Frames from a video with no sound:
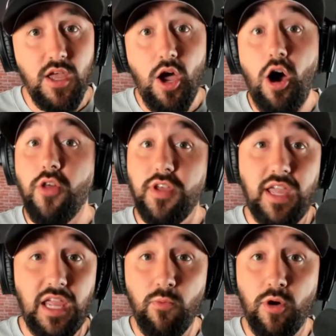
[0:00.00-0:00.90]
on the
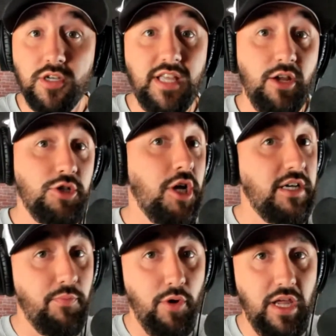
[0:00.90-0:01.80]
keywords that you're trying
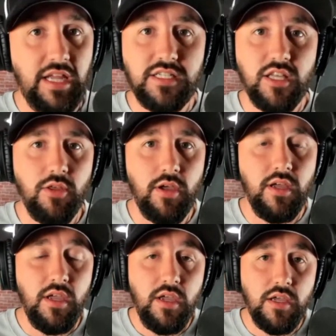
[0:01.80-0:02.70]
to put into the
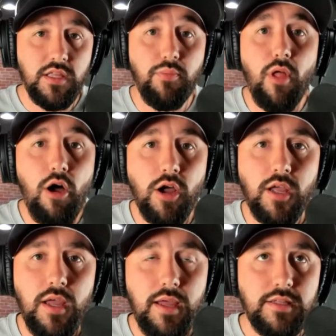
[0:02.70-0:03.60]
blog
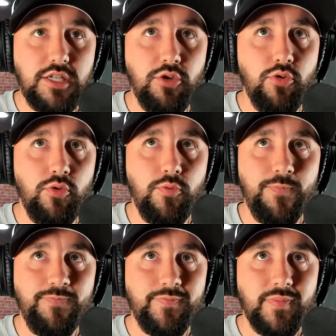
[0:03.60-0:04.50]
to
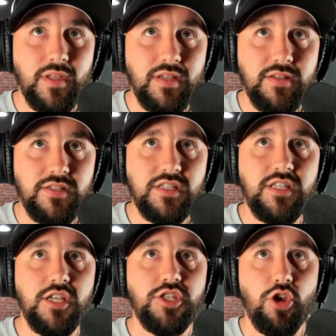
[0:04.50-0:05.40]

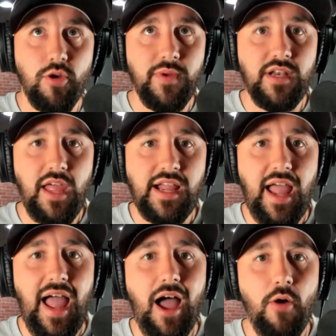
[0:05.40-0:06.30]
determine like
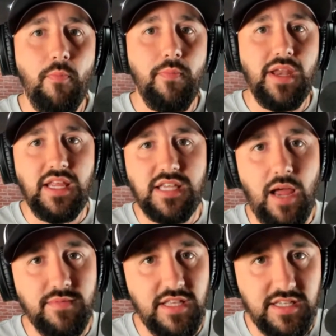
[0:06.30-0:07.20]
how many
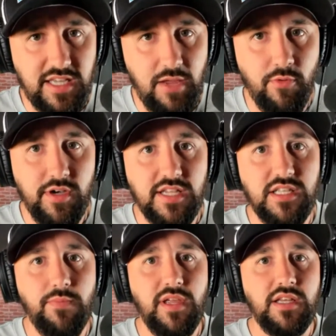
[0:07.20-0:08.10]
times this keyword needs
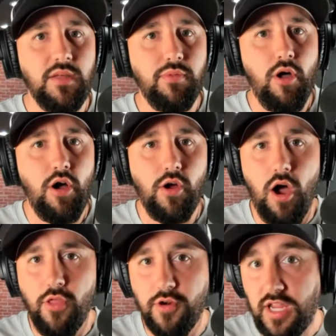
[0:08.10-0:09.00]
to be in the blog,
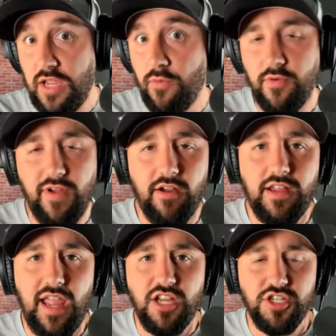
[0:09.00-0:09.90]
other keyword
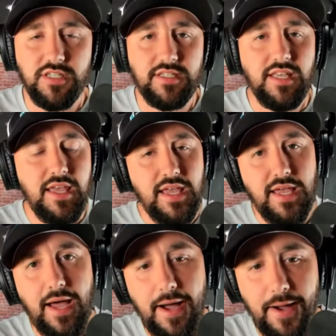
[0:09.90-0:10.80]
variations.
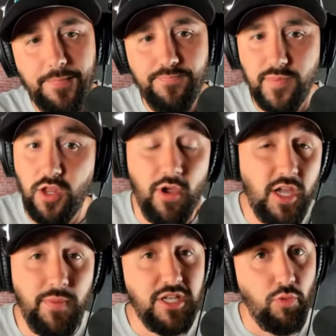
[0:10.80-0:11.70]
It
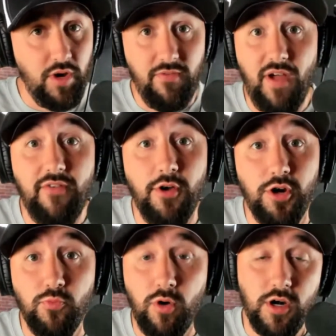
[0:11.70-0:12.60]
could be
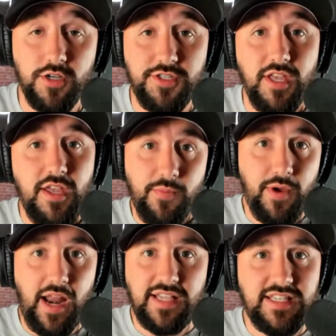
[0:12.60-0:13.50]
2,500 words,
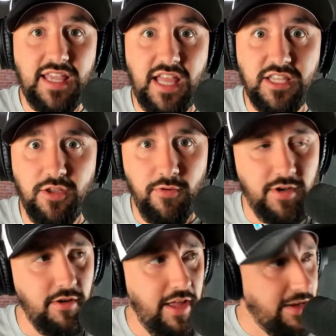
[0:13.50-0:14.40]
but I say that to you and
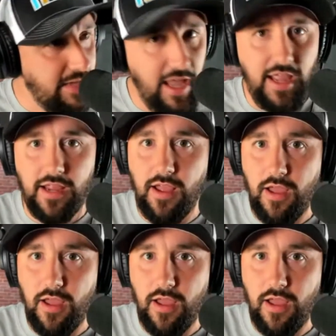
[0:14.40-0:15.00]
you're like, dang,